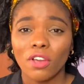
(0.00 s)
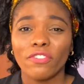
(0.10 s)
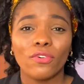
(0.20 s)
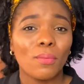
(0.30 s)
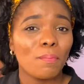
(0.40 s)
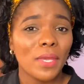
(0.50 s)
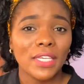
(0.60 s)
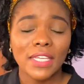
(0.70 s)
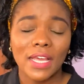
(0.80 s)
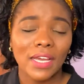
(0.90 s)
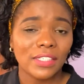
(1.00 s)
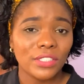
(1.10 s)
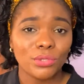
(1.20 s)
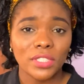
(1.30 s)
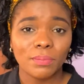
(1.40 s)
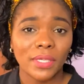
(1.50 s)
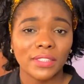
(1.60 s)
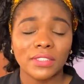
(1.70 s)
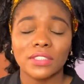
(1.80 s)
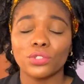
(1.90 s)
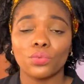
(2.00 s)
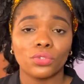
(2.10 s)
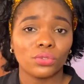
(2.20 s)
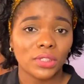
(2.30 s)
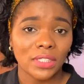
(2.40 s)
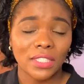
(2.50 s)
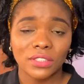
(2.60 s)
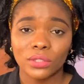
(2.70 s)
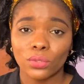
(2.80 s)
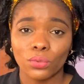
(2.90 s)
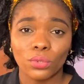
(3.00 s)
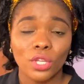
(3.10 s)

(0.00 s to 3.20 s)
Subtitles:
For many acne treatments, you want to start slow.